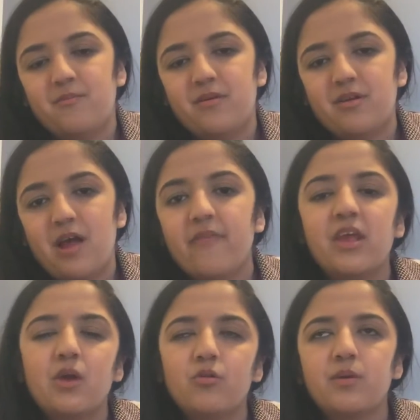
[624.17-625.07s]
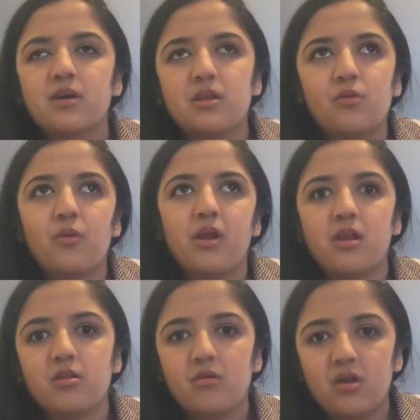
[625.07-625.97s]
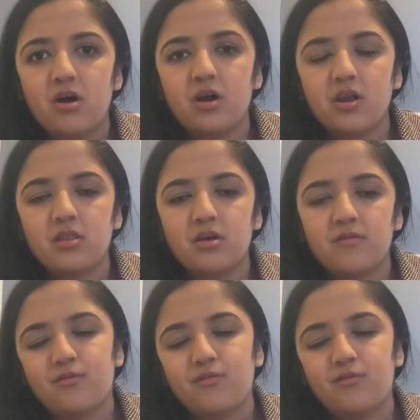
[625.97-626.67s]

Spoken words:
But I think it was because they'd waited so long and stuff.